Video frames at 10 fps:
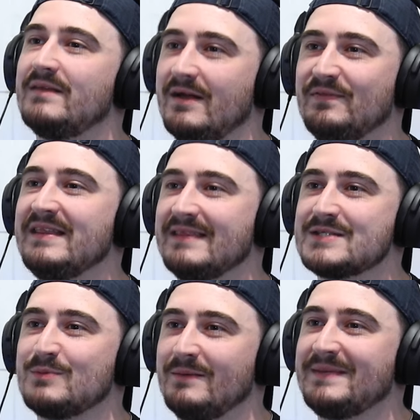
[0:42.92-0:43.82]
I think
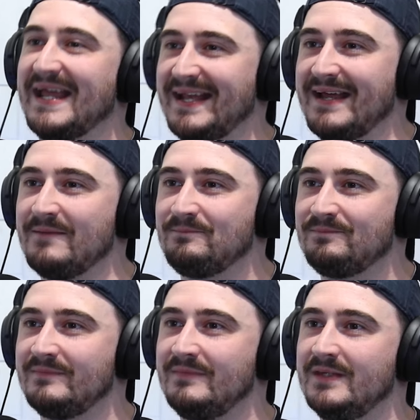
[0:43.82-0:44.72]
that's what I'm getting at.
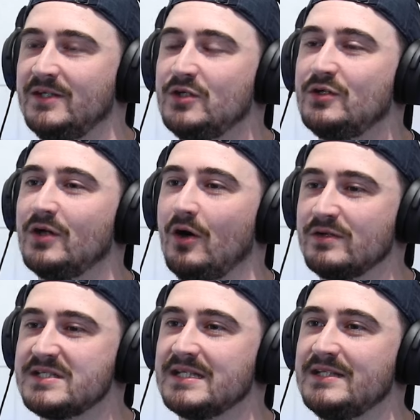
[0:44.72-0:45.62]
You can
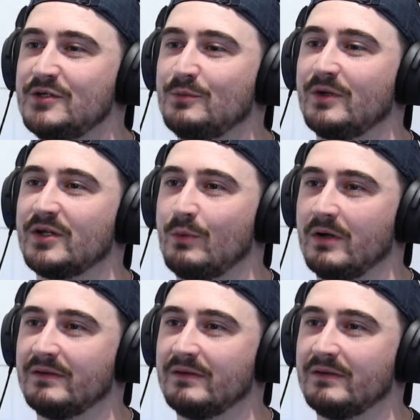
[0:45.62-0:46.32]
honestly do what you want.